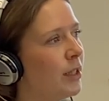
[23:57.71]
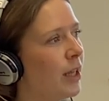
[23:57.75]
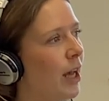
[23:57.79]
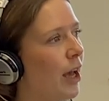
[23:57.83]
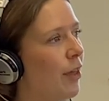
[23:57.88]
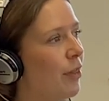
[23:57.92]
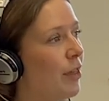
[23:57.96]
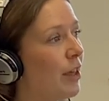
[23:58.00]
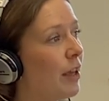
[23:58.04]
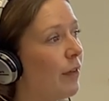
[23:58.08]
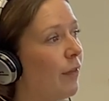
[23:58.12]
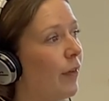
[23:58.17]

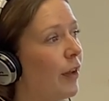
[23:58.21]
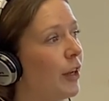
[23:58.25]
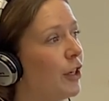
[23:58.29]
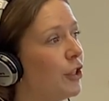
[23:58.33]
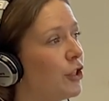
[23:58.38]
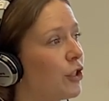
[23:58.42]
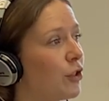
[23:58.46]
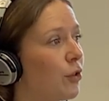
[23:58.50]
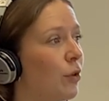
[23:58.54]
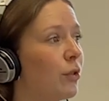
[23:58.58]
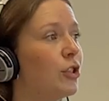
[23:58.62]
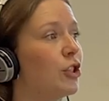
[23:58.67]
I think if I'd have
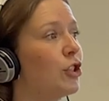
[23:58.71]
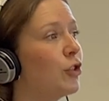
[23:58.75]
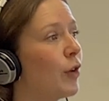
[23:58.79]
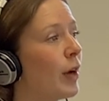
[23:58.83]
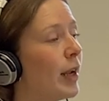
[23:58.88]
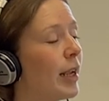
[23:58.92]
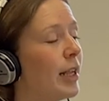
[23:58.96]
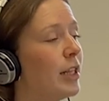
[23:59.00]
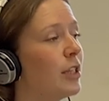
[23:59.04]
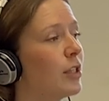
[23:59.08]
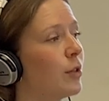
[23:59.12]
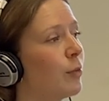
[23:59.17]
just gone
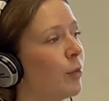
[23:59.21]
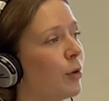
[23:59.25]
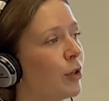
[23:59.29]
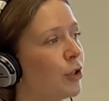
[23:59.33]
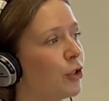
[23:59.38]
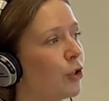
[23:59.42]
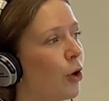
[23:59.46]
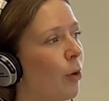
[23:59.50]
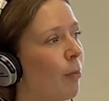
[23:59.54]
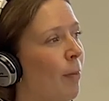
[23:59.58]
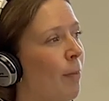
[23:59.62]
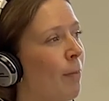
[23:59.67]
straight into one
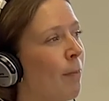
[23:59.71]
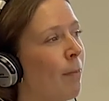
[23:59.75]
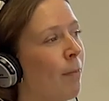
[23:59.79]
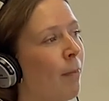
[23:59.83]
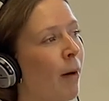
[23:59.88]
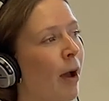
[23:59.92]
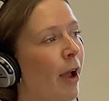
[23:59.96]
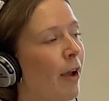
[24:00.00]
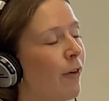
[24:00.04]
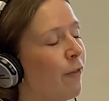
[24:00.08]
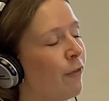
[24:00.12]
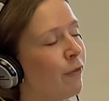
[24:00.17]
job, it
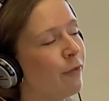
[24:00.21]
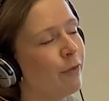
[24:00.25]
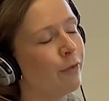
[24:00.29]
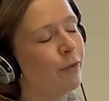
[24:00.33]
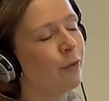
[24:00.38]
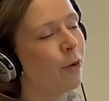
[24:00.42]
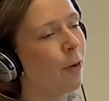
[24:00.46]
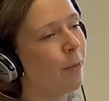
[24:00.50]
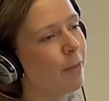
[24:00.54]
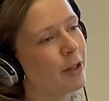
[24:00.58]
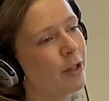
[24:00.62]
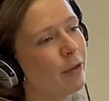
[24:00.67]
might have
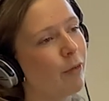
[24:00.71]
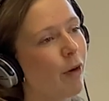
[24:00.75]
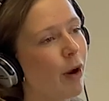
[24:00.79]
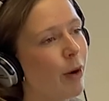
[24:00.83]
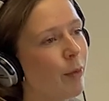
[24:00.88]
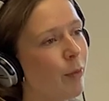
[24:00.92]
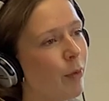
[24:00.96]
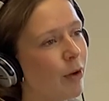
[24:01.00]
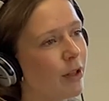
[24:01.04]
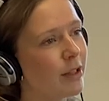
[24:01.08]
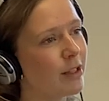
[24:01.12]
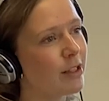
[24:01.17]
not been the
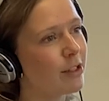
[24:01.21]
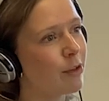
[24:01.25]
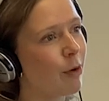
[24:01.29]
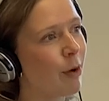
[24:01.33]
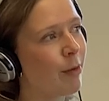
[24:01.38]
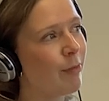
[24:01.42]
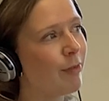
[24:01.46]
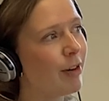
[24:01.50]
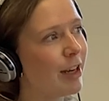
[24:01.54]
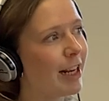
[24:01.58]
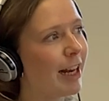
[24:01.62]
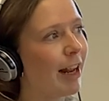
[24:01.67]
right one. So
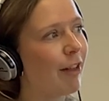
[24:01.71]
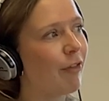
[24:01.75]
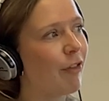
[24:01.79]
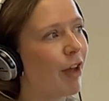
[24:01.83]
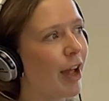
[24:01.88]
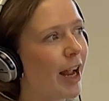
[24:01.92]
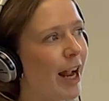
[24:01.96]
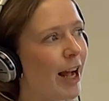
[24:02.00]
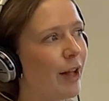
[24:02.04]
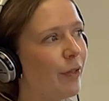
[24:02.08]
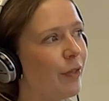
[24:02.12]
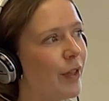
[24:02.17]
I'm really glad
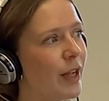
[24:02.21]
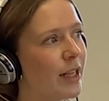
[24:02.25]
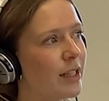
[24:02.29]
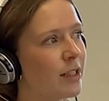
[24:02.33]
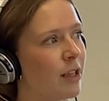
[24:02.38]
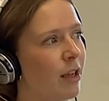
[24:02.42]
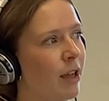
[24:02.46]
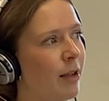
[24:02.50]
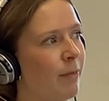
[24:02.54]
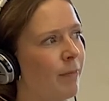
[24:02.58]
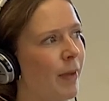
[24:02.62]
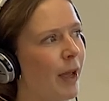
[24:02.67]
that I had that
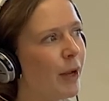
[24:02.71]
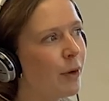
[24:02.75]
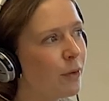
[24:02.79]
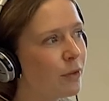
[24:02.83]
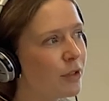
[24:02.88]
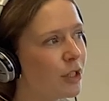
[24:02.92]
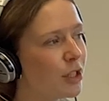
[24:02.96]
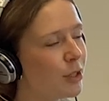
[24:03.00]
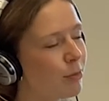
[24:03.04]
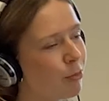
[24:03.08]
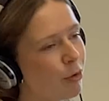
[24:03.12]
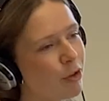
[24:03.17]
time, and
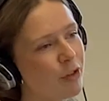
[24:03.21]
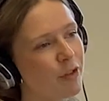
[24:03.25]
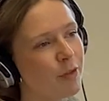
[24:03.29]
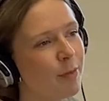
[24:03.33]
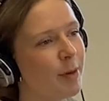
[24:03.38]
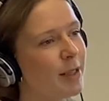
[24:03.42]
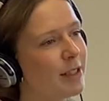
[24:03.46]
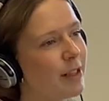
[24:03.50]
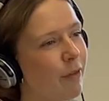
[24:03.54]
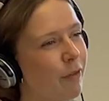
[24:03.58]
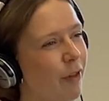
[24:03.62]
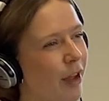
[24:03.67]
also to prove to
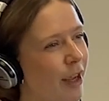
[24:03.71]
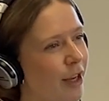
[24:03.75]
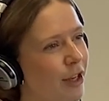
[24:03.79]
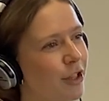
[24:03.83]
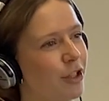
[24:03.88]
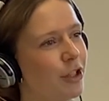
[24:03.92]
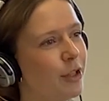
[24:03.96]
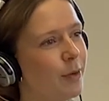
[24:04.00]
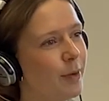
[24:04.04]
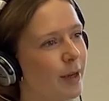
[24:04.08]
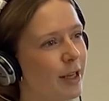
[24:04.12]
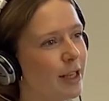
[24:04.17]
myself that I
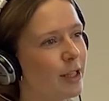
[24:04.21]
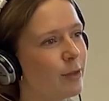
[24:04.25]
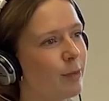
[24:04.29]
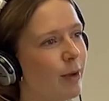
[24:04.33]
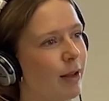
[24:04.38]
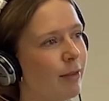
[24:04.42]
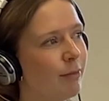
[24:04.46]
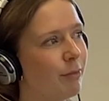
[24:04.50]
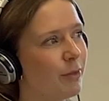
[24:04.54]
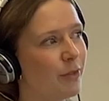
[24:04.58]
could do it as well.